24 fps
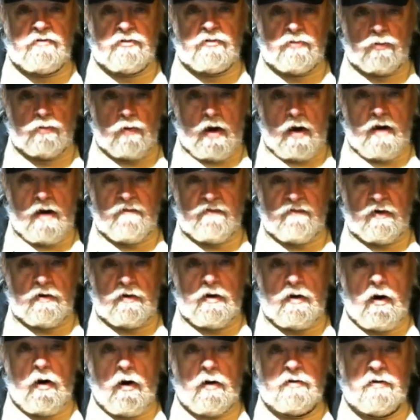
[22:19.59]
try
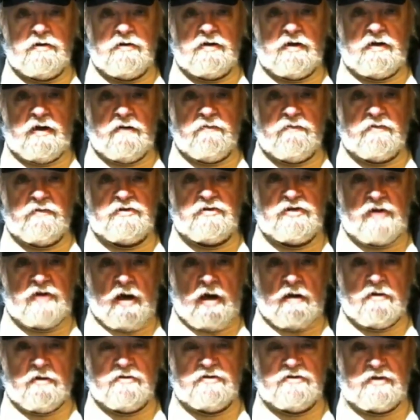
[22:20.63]
very hard to give a
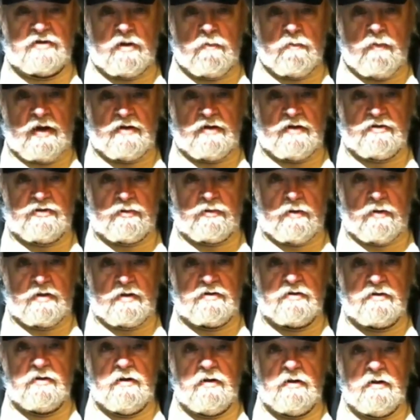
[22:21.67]
challenge
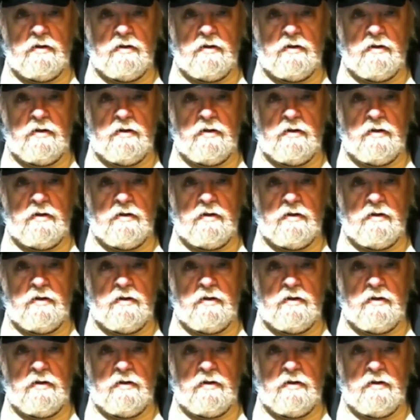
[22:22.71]
commensurate